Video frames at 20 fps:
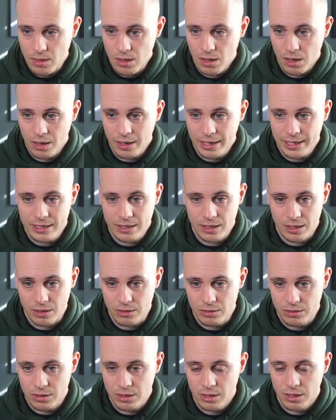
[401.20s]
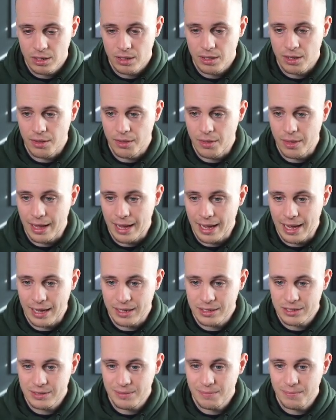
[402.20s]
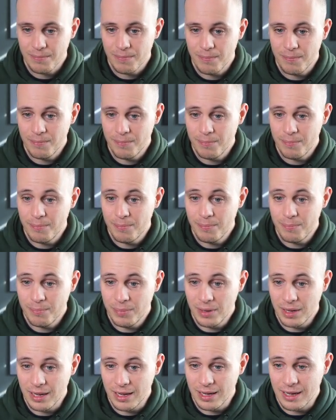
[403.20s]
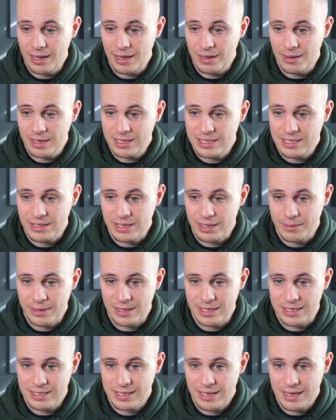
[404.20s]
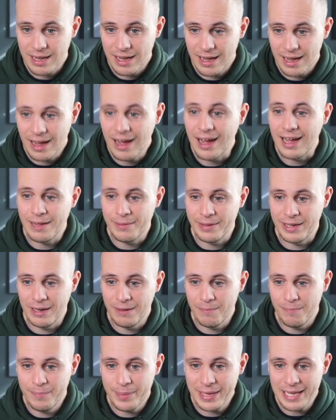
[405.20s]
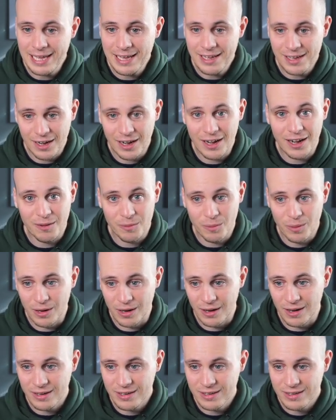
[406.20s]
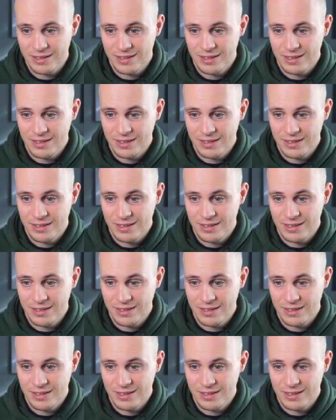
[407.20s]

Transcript: I know that, let's think about this. Ah, here we are. B can't work.